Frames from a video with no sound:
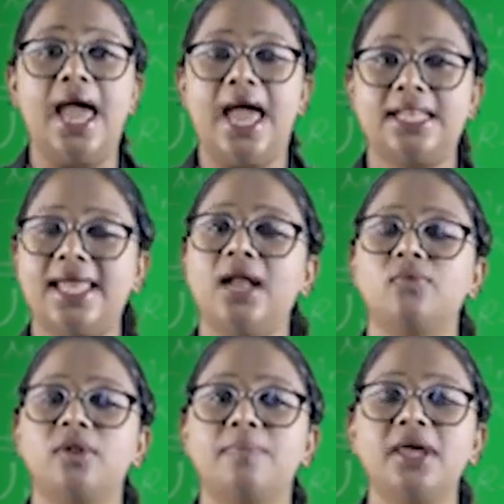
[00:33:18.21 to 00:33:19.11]
and
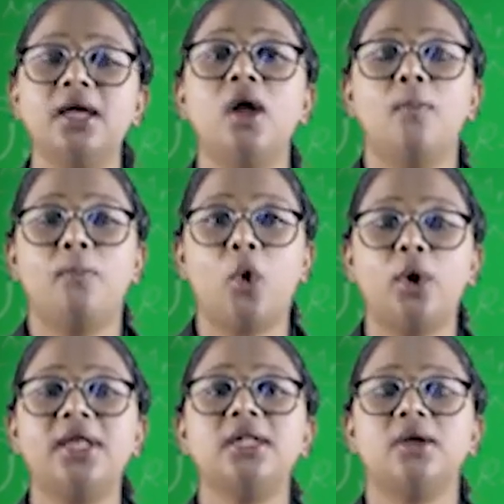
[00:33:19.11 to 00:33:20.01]
that will be
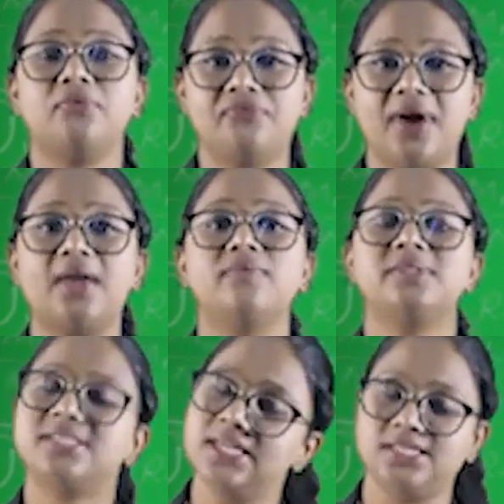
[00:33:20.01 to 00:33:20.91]

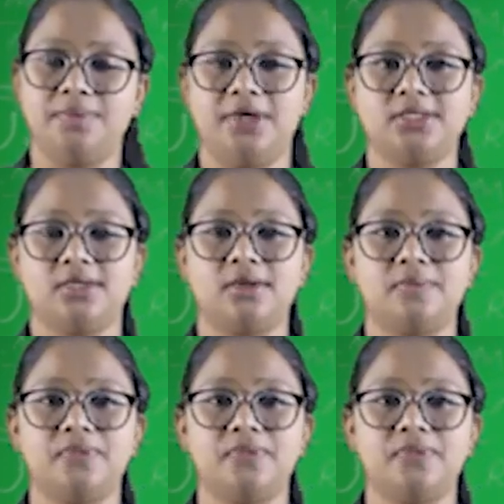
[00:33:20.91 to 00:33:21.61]
0.5 centimeter.